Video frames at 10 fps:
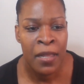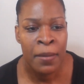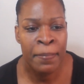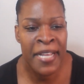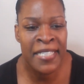
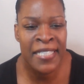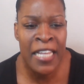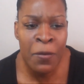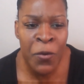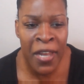may
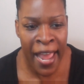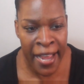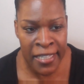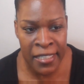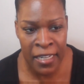seem
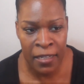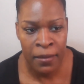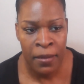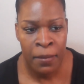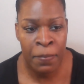relaxing,
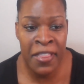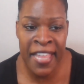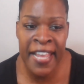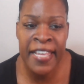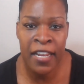but
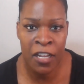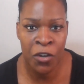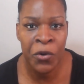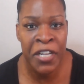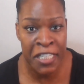they can
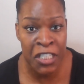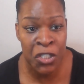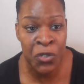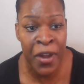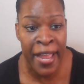increase
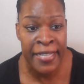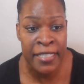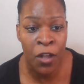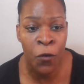stress